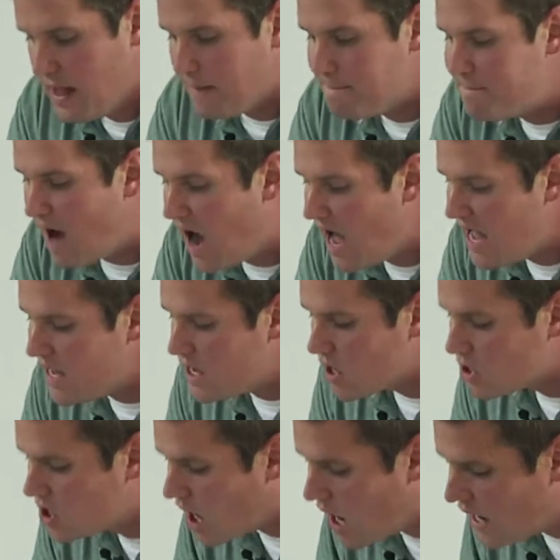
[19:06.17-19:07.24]
By
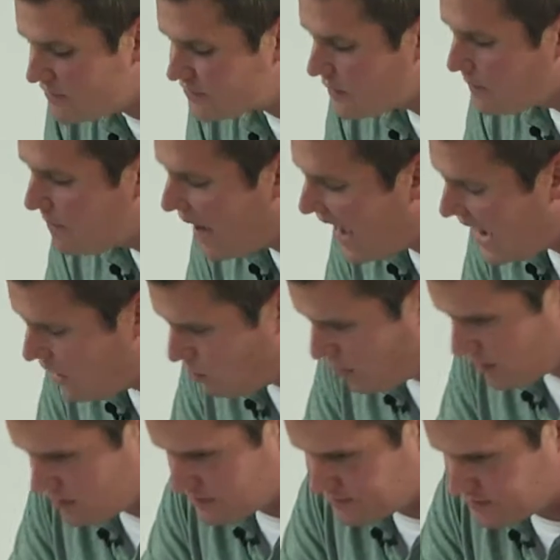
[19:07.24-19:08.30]
God's
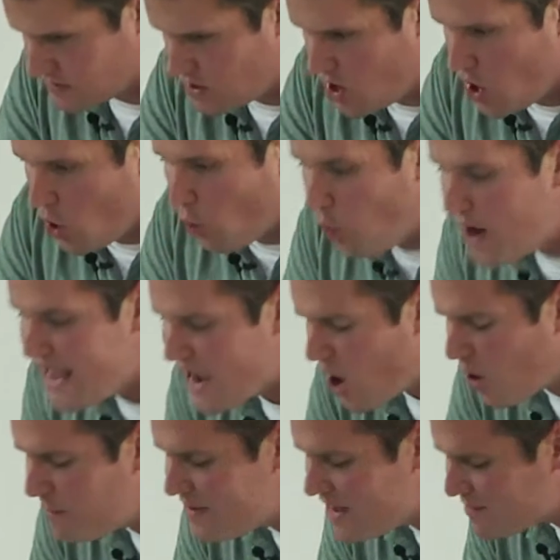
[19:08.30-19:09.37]
power, we
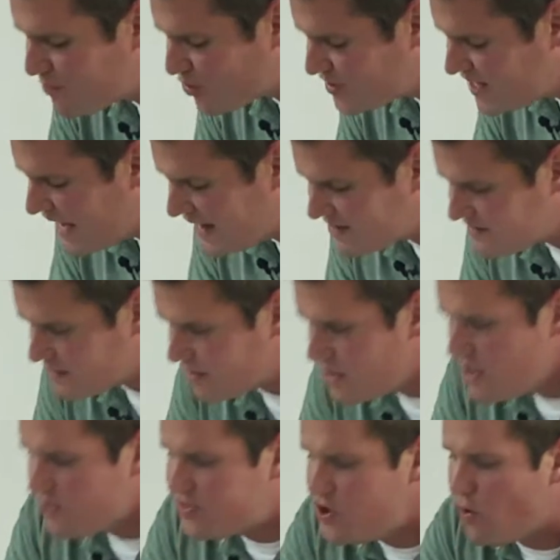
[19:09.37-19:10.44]
are being protected
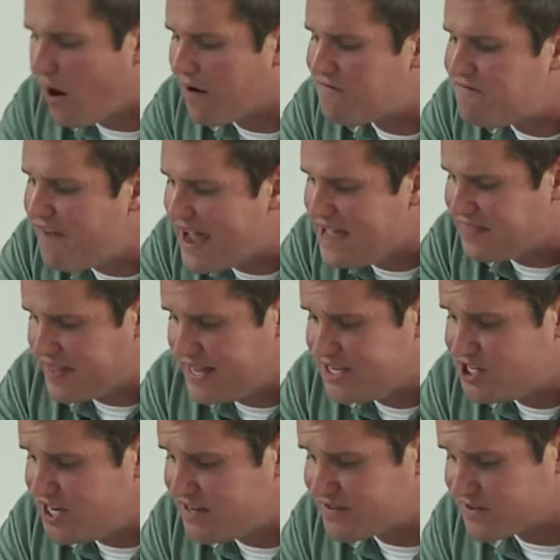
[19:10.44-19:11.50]
through our faith in
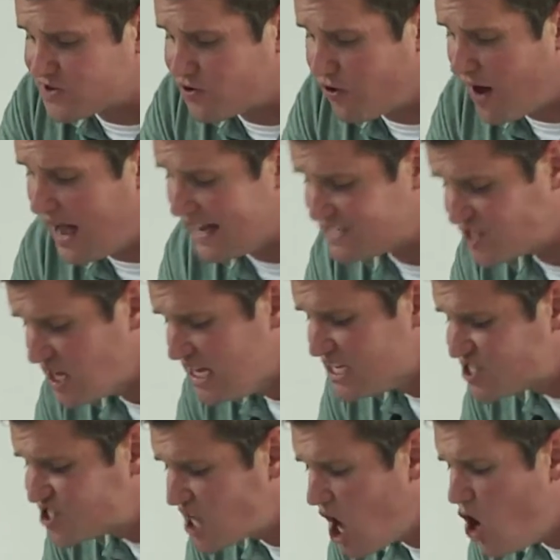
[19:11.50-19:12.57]
Jesus Christ
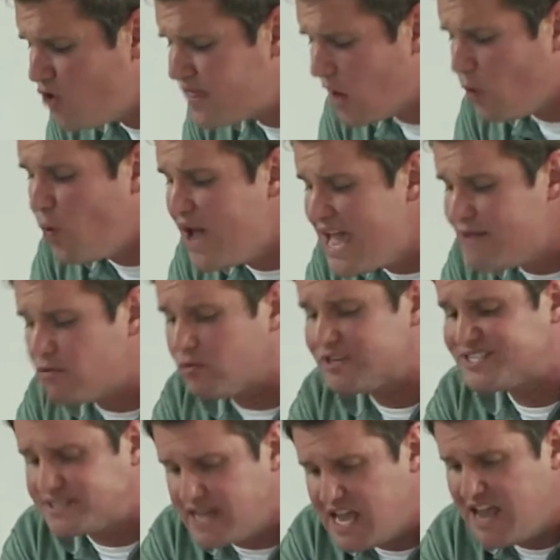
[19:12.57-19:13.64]
so that we will
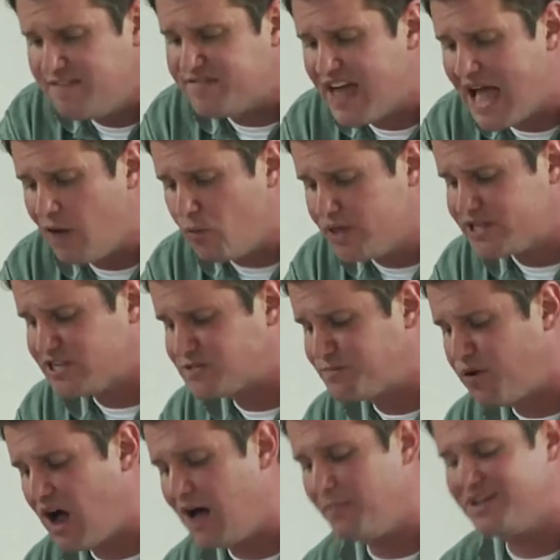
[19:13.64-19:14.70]
receive that which is
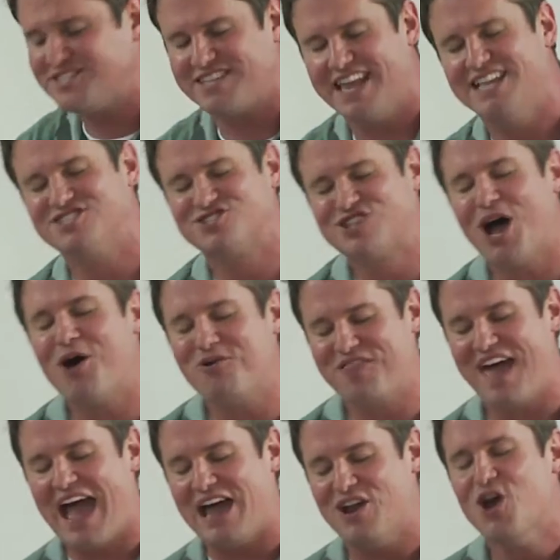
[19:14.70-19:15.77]
promised and so
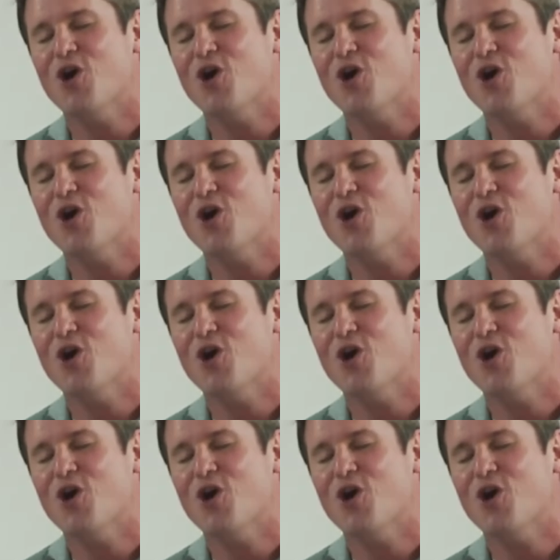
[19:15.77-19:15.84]
that